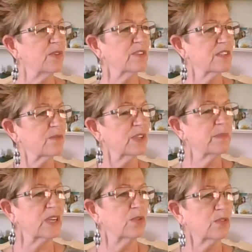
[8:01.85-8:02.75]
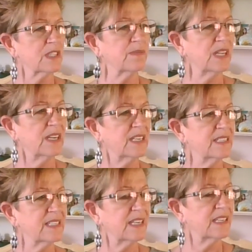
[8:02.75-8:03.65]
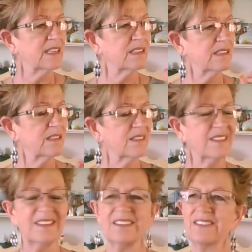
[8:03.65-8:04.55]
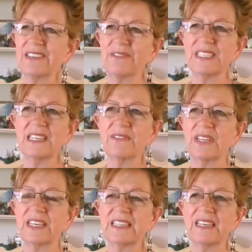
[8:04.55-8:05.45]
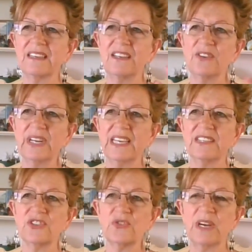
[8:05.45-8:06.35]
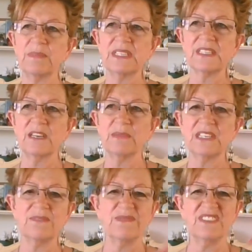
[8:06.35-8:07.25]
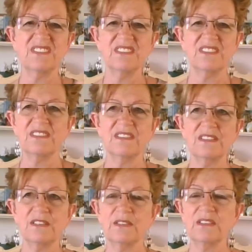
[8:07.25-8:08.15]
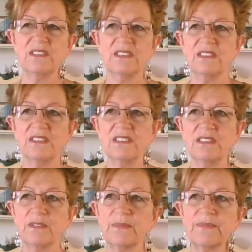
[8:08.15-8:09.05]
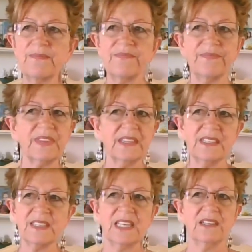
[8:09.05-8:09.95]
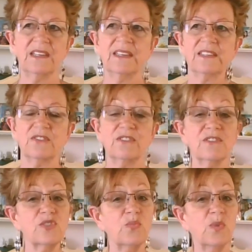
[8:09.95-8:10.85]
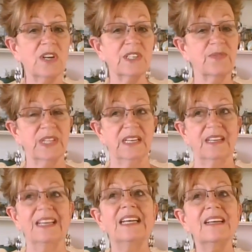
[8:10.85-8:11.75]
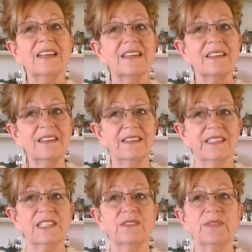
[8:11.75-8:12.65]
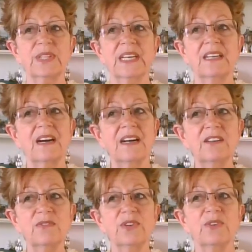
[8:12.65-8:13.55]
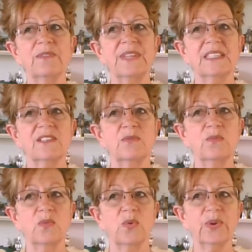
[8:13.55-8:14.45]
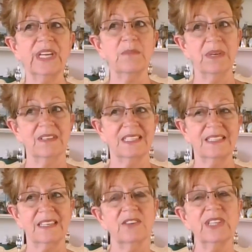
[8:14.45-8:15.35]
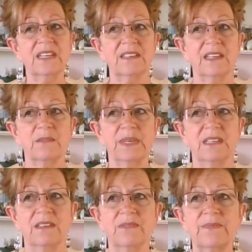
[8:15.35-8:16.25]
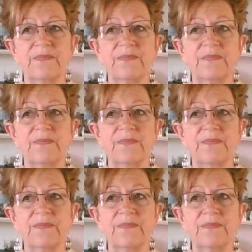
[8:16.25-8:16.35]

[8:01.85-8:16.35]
one of those really big horse flies in it, no, it wasn't even like that, and it gets trapped in some and it bzzz, bzzz. This sounded electrical, so watch for that. Listen for that. I don't know if that's a warning because it scared the hell out of me.